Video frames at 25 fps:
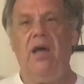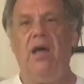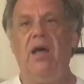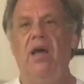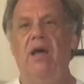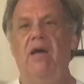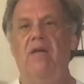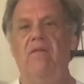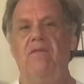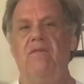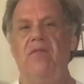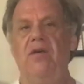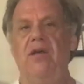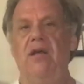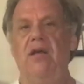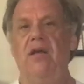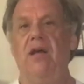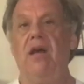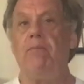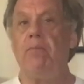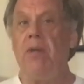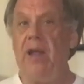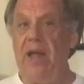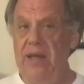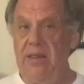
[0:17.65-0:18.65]
of uh,
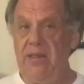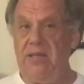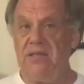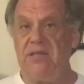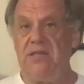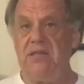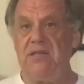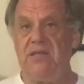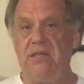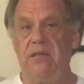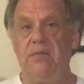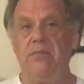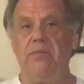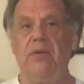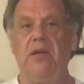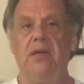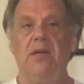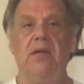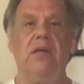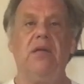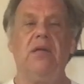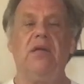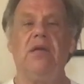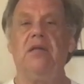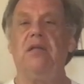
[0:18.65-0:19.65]
applying the system
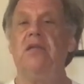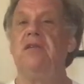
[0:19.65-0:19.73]
uh,